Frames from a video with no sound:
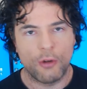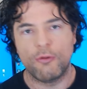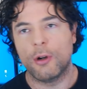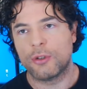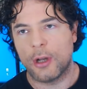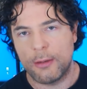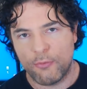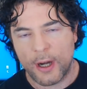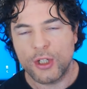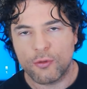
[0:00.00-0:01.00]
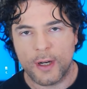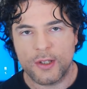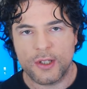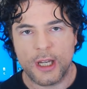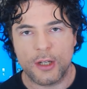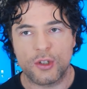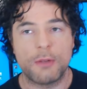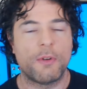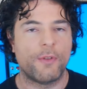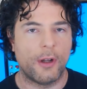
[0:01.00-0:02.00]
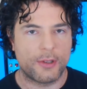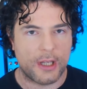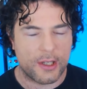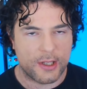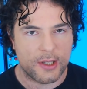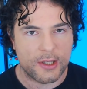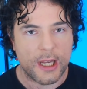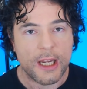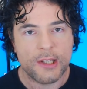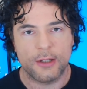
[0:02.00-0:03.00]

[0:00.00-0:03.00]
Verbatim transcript: real-time ray tracing, superfast SSDs, and